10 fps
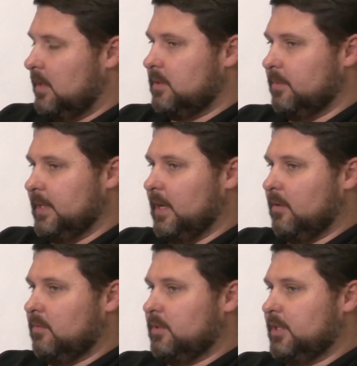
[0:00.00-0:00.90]
So we
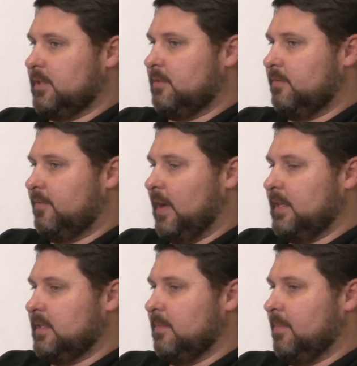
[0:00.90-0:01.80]
don't just
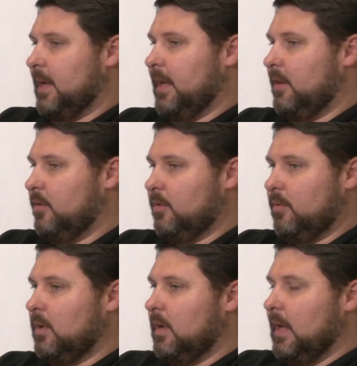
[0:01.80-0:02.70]
find somebody
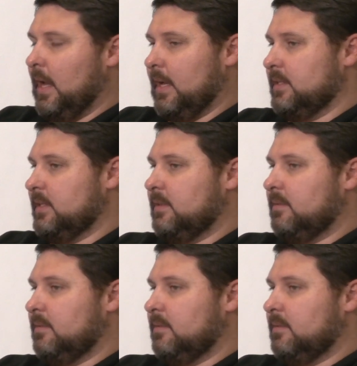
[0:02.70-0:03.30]
who has